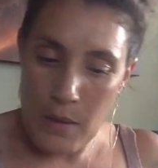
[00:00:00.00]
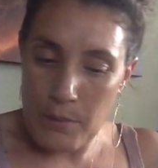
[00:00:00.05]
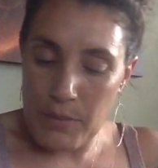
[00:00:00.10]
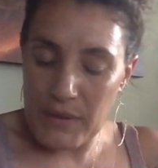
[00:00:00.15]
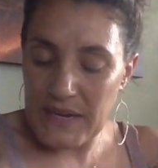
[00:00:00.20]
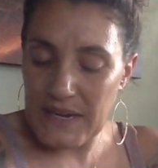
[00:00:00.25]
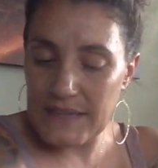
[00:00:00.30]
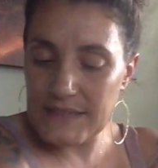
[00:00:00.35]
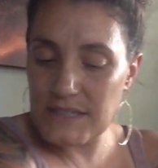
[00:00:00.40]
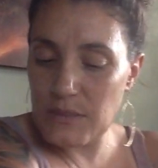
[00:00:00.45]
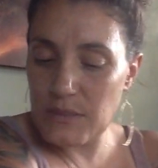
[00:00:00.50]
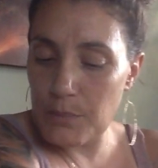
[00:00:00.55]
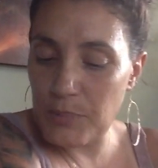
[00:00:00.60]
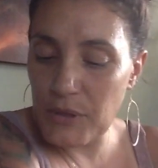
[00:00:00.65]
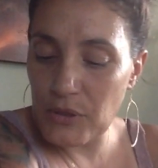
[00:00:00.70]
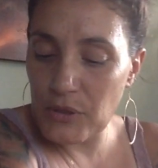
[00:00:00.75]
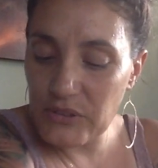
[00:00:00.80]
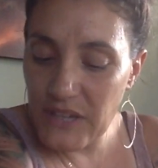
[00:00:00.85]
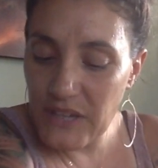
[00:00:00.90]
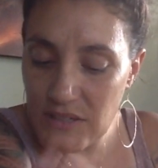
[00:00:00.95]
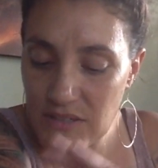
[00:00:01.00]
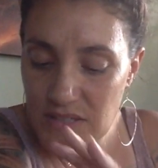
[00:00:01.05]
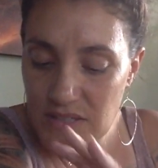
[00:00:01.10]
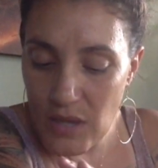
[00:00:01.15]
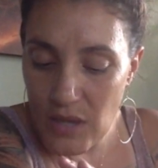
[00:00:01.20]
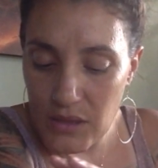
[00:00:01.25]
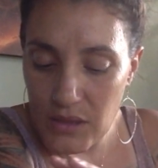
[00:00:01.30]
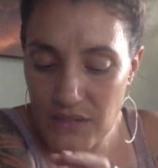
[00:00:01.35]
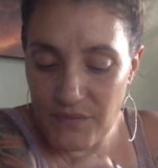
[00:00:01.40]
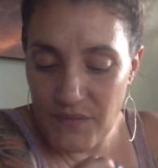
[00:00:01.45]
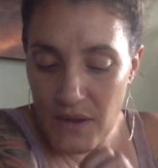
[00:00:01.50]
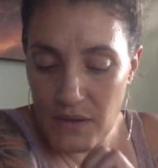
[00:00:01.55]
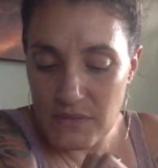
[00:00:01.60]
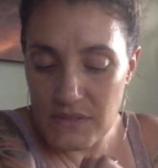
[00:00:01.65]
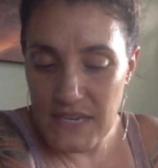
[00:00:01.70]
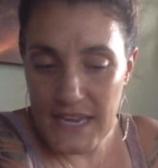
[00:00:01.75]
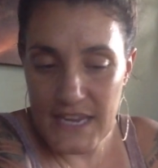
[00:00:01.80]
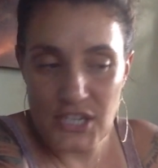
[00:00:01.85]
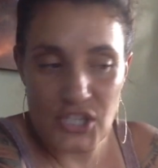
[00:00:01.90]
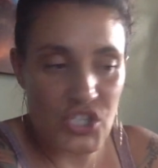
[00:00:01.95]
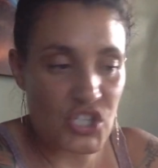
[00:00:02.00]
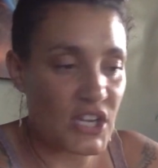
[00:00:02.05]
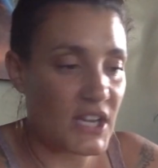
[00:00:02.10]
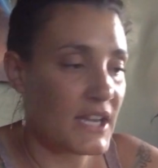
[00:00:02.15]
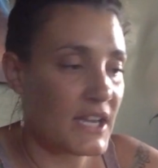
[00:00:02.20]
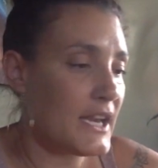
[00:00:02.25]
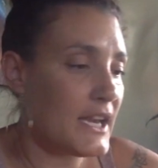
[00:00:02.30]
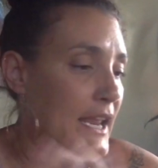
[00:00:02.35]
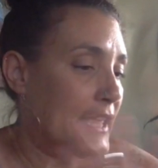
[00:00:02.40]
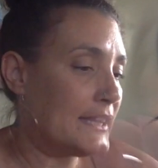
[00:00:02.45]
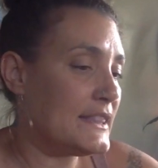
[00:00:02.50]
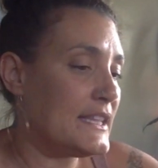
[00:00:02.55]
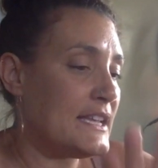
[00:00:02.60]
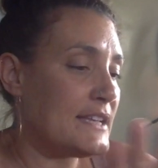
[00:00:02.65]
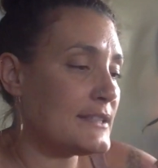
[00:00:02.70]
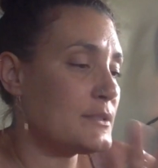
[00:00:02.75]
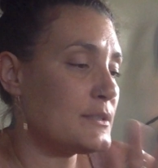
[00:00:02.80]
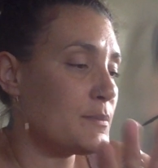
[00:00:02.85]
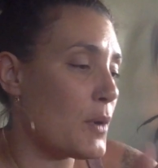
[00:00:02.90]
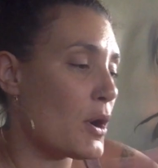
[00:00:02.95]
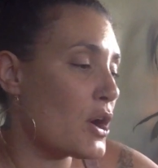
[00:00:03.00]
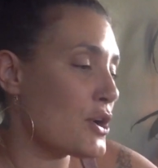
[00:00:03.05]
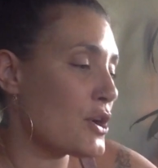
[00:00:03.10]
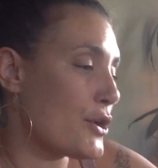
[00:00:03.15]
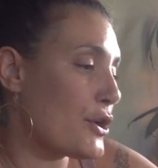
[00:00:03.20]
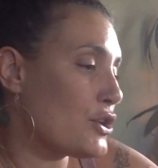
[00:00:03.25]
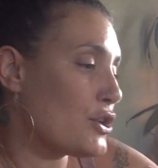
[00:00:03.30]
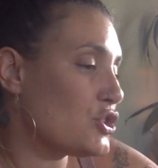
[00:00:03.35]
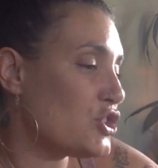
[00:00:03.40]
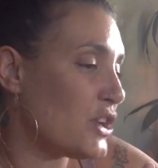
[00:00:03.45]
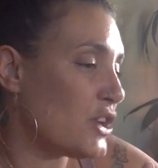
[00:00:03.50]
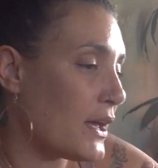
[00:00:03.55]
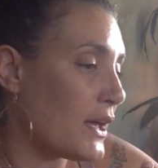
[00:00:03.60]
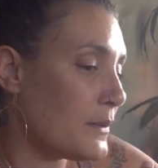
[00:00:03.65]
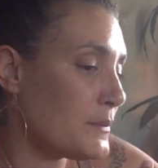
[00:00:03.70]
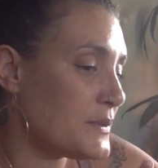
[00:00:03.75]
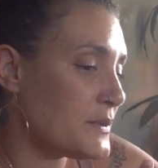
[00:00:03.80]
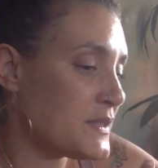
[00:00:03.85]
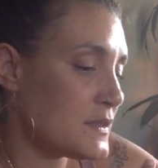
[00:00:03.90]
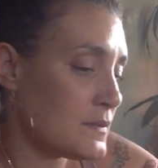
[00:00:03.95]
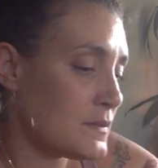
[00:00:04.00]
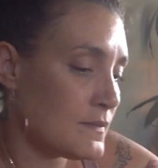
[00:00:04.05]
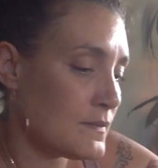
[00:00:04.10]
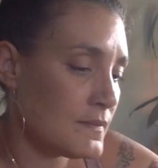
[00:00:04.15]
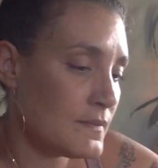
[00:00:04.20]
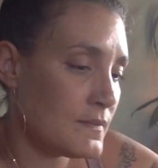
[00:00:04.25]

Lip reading: But it's building a solid foundation in these partnerships.